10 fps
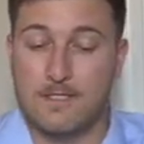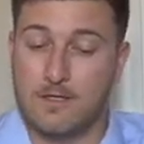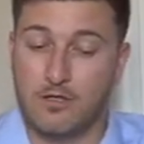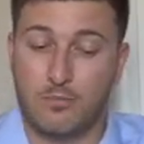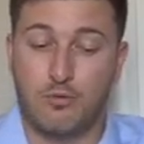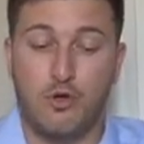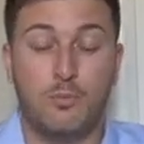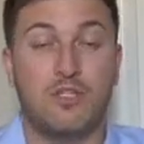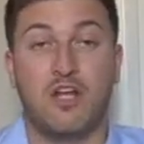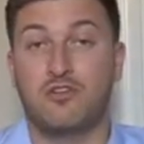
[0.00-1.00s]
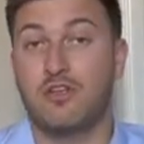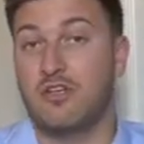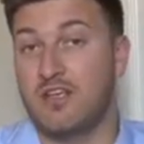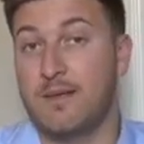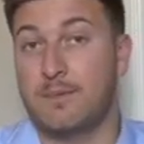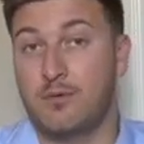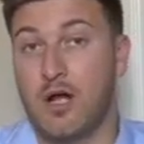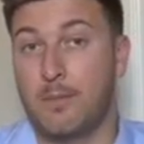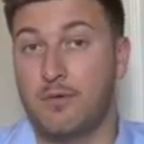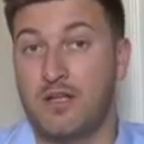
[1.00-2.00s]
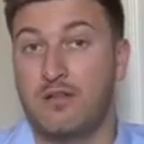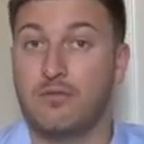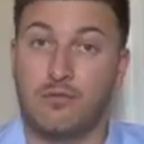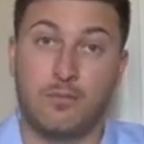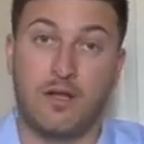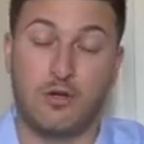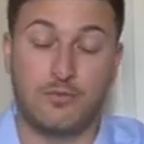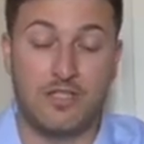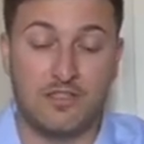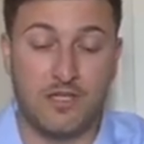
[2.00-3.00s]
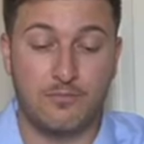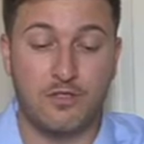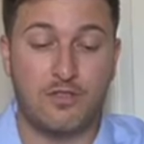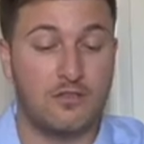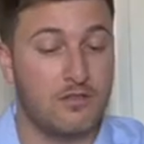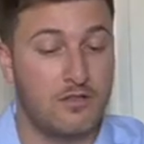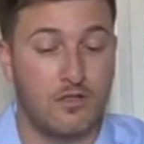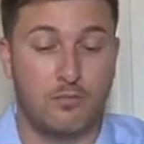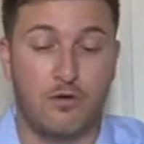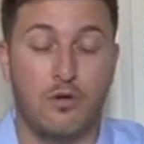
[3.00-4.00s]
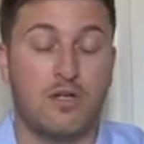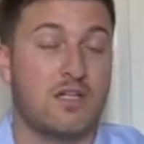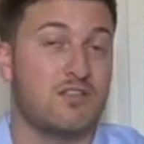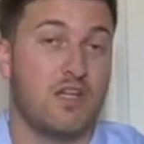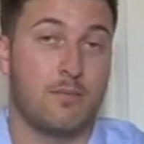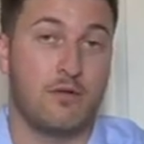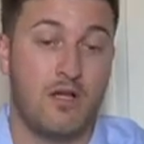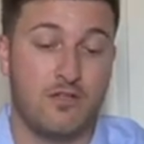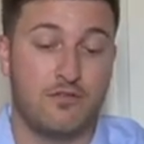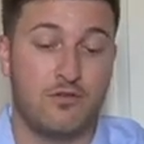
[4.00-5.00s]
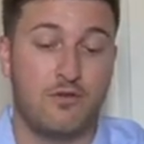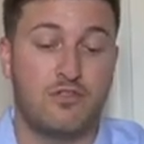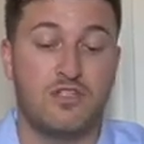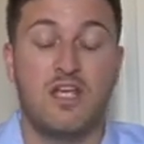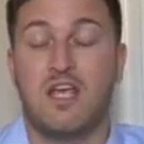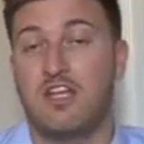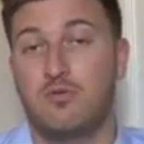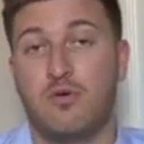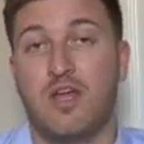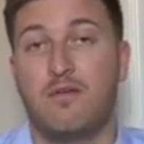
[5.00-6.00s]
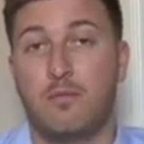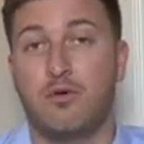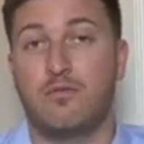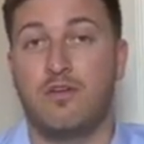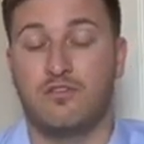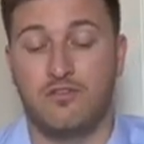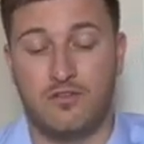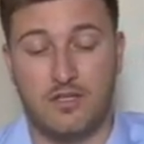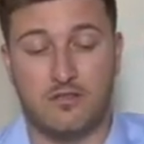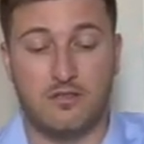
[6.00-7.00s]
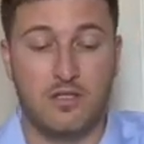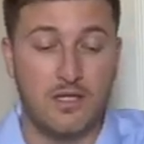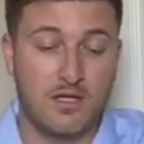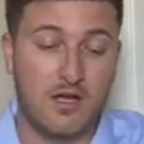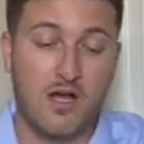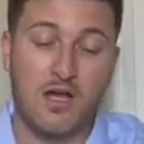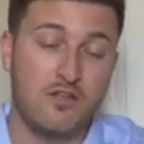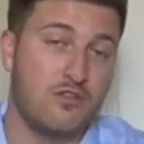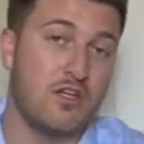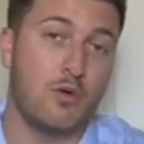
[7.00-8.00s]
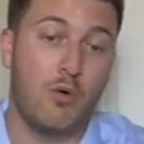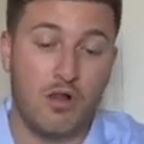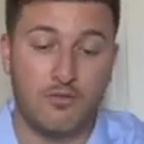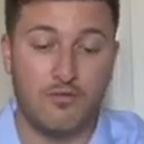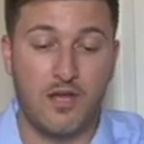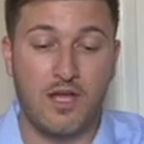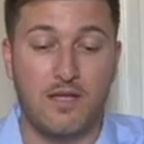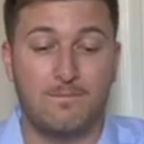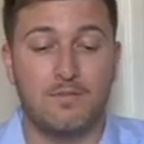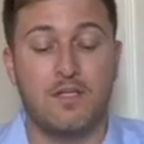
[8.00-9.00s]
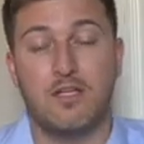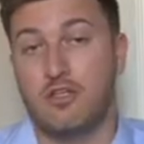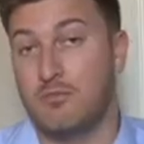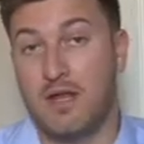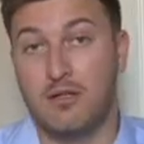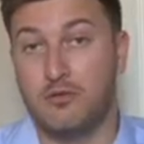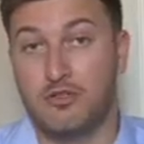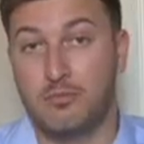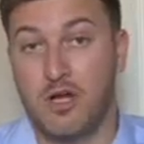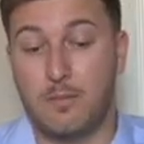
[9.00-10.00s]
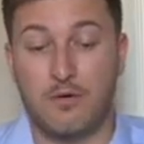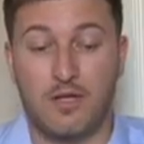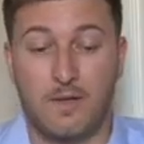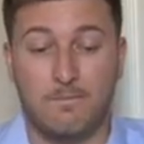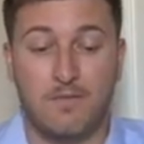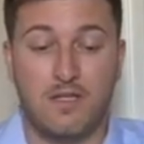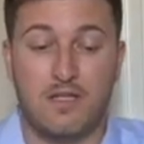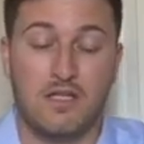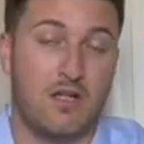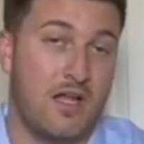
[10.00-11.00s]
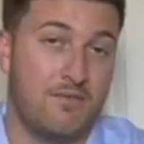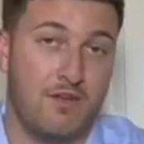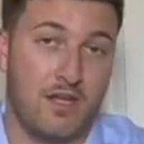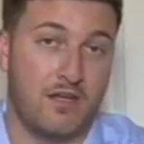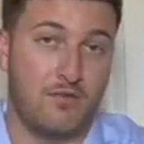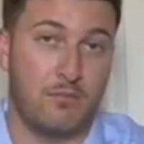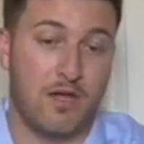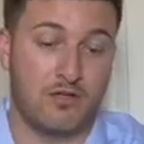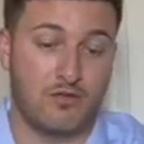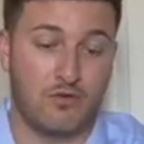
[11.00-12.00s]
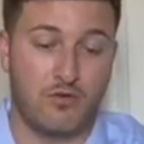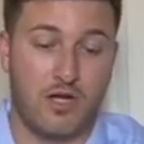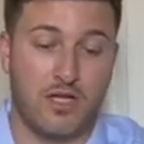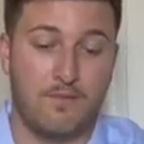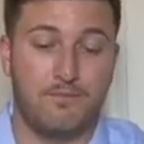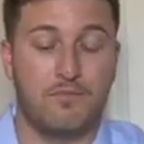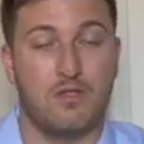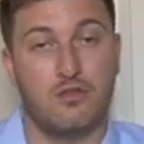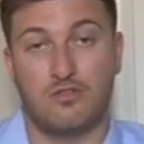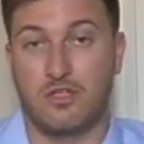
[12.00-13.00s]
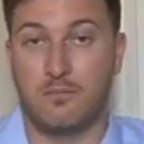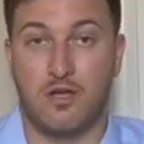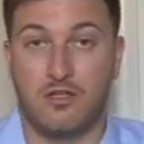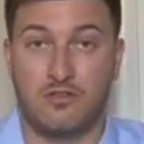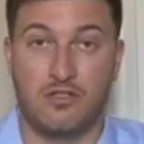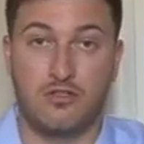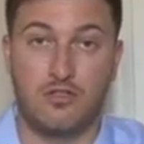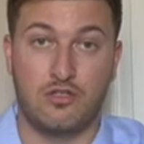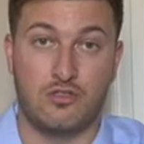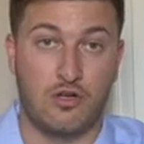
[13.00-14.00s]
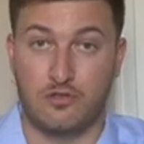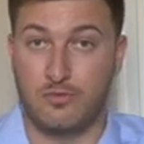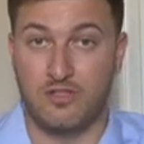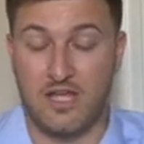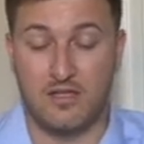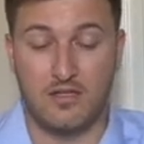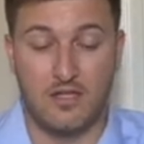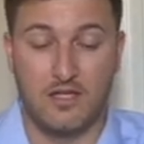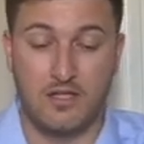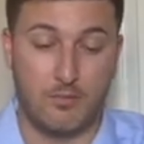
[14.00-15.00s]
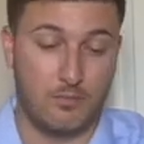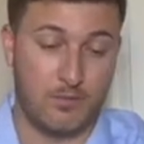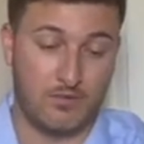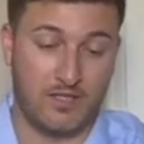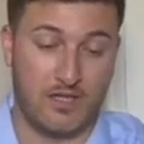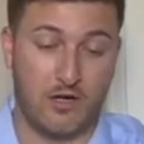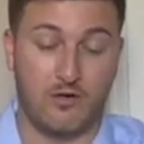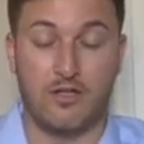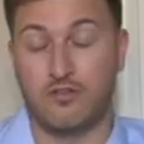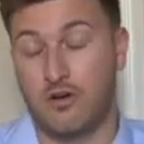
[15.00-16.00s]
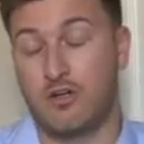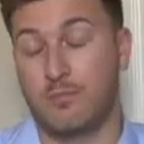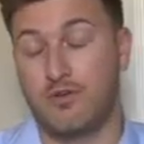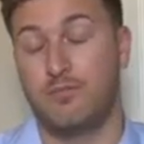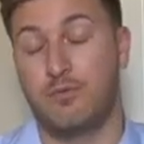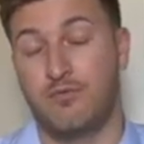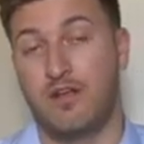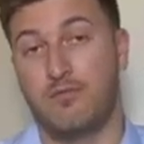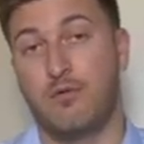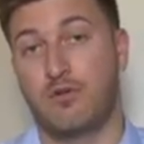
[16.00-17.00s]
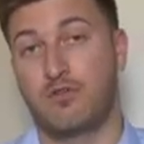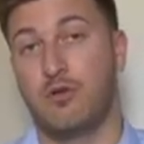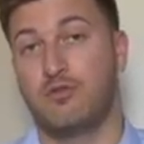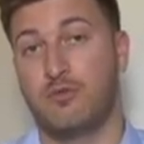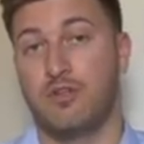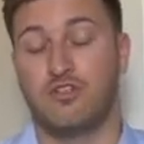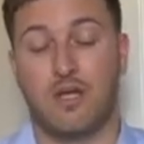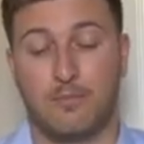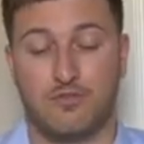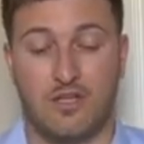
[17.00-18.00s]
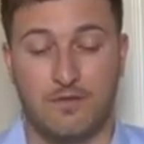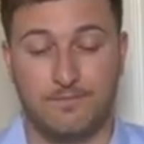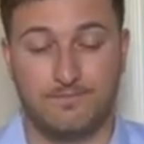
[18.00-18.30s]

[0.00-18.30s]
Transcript: Another pro, potentially you can keep your property through the bankruptcy exemptions. Another pro, it can stop your lawsuits and you won't have any more deficiencies. Con is you need to qualify. You may lose your property. It'll have negative impact on your credit. There's some non-dischargeable debt that wouldn't be able to take care of it, and it's hard to prevent a foreclosure with a Chapter 7.